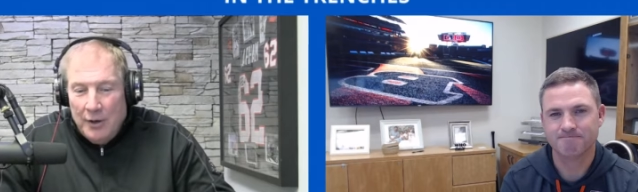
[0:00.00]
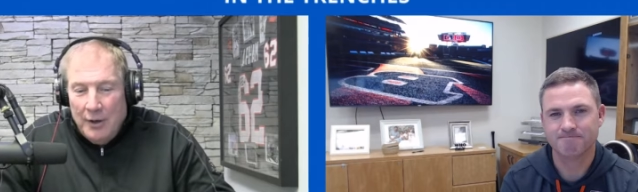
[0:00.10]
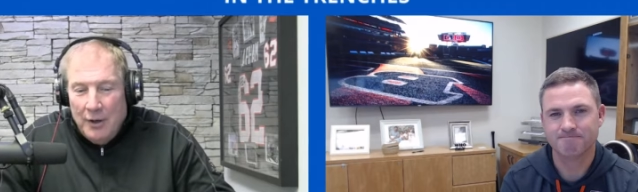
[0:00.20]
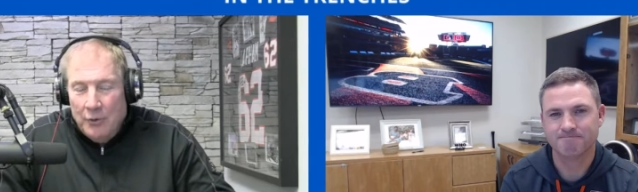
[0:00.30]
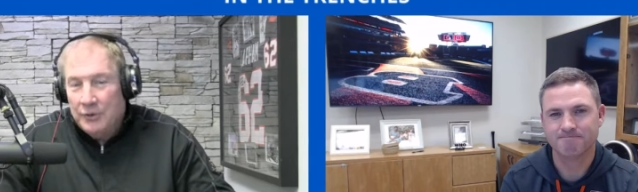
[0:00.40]

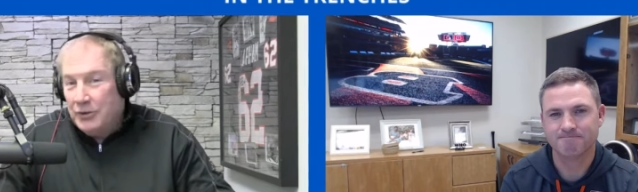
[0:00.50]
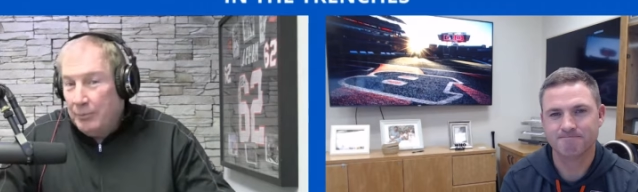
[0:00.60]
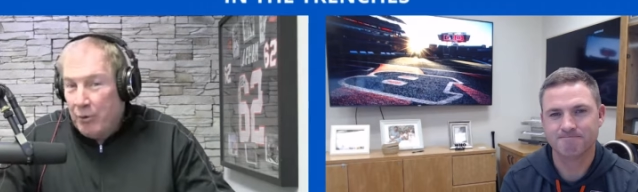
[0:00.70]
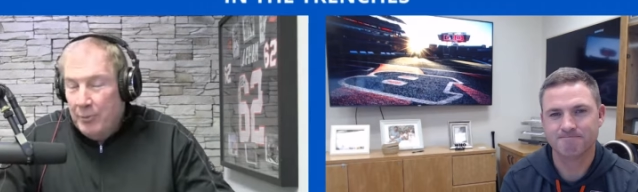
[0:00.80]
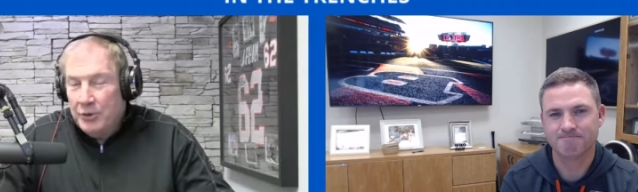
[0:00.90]
Speaker 1: or is it
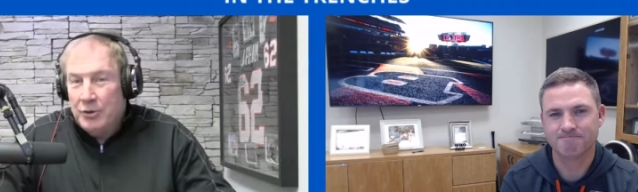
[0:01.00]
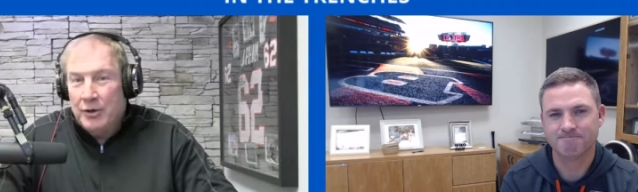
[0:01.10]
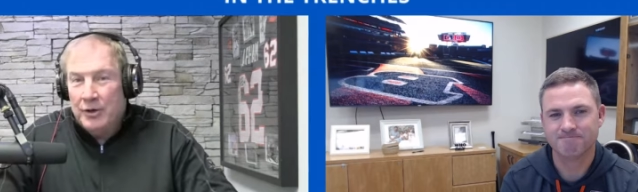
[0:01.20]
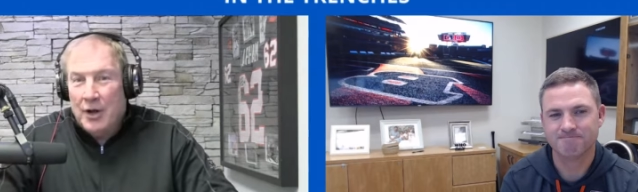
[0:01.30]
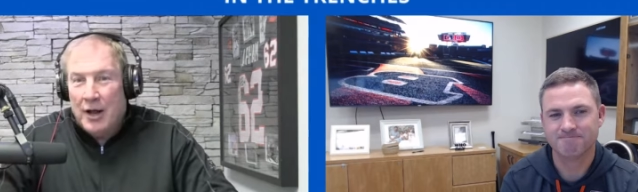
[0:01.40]
premature to
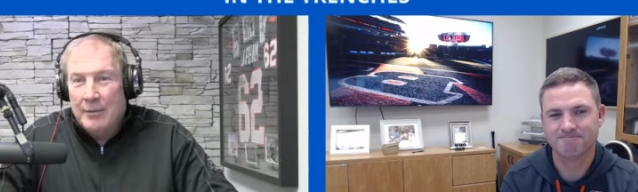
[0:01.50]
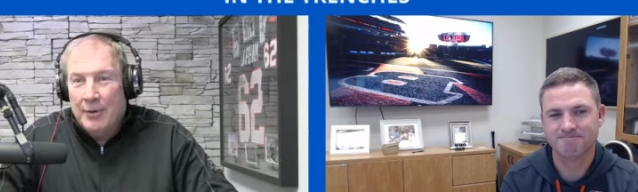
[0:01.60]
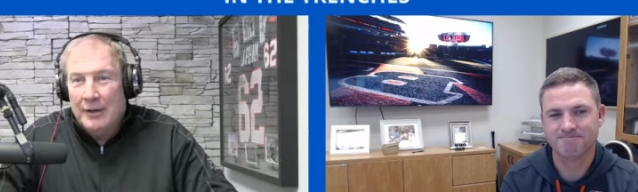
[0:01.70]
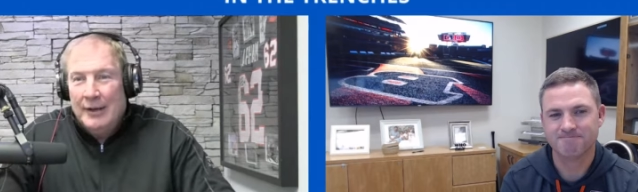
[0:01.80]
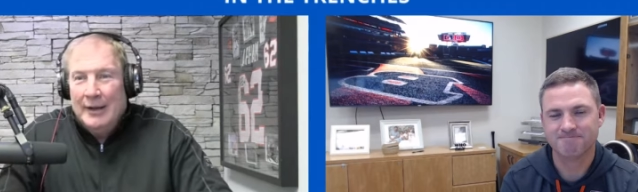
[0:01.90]
talk about,
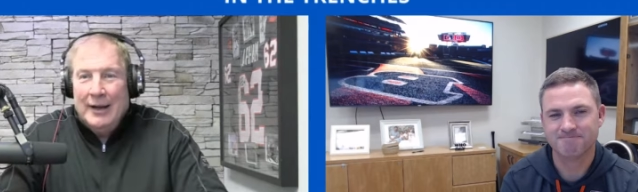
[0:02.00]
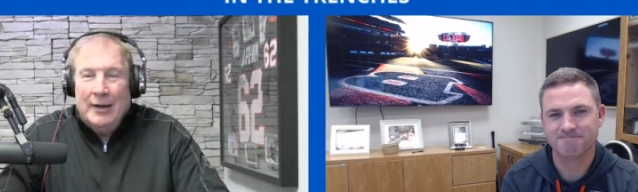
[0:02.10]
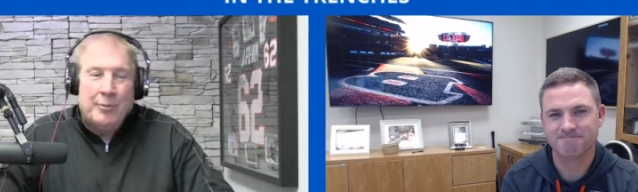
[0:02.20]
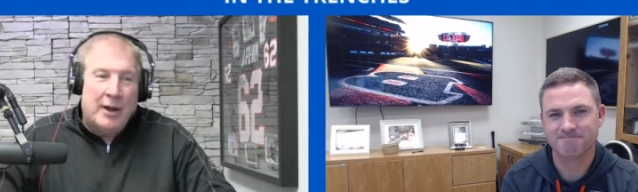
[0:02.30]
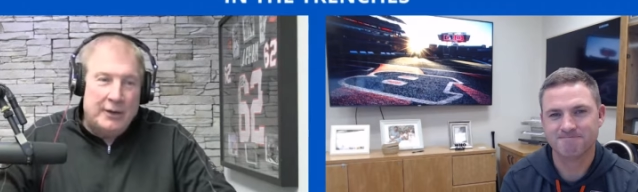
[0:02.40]
hey,
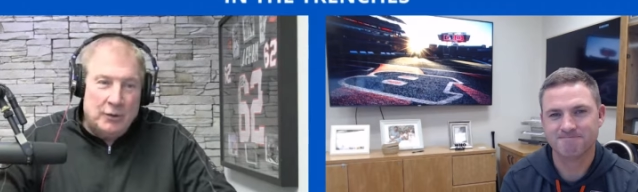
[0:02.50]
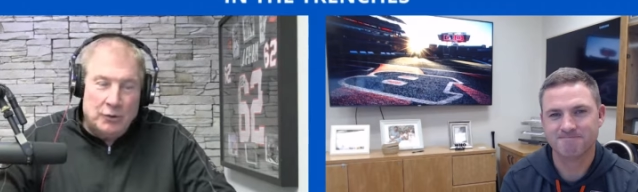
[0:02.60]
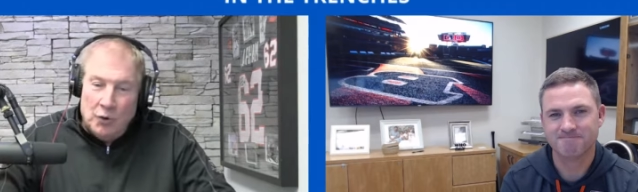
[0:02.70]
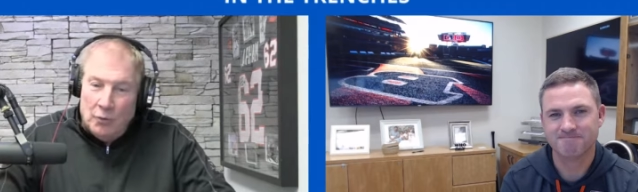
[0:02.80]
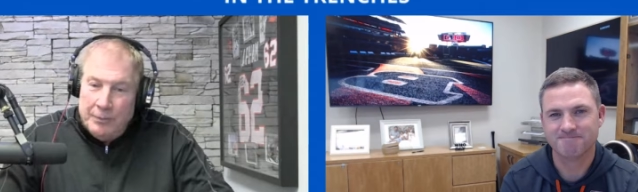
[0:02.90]
Brian, you know,
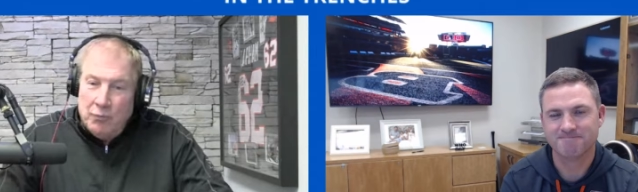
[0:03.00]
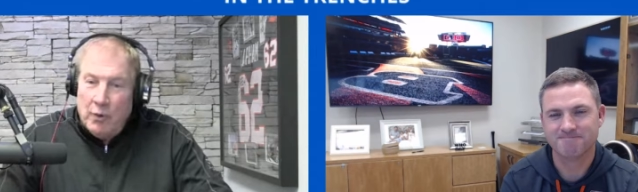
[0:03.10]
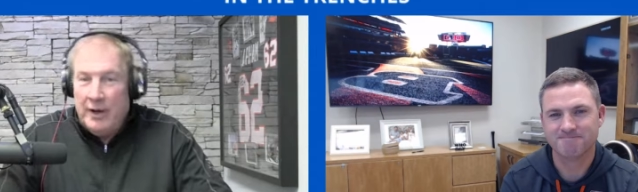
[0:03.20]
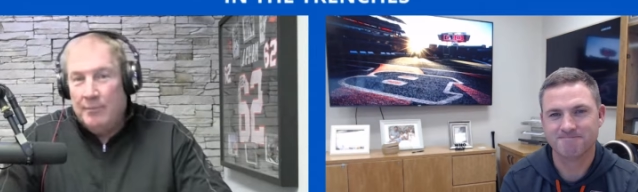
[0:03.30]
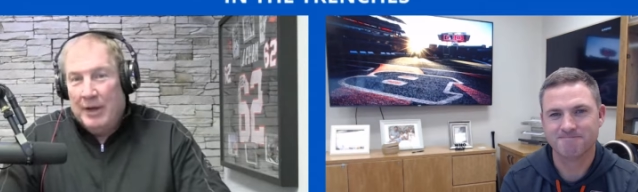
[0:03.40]
don't be
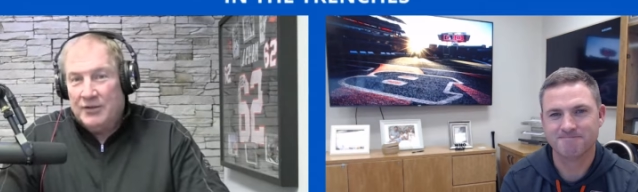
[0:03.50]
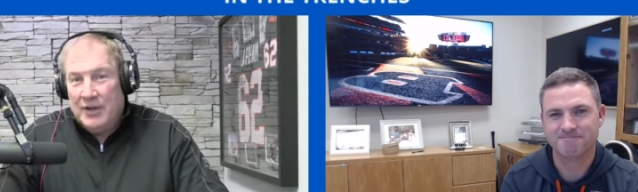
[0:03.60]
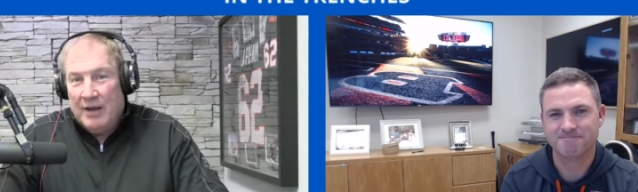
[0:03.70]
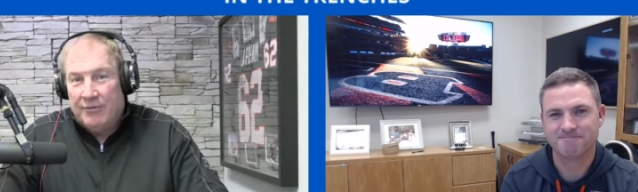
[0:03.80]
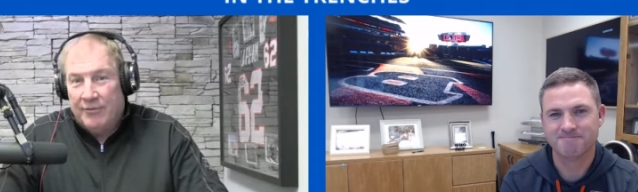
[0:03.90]
raiding my
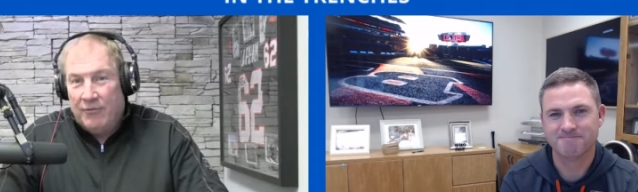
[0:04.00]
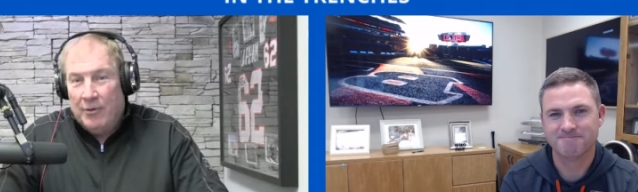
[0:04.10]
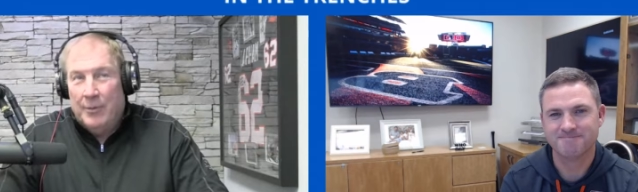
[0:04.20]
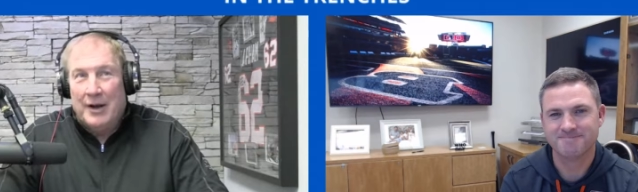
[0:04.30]
staff of everybody?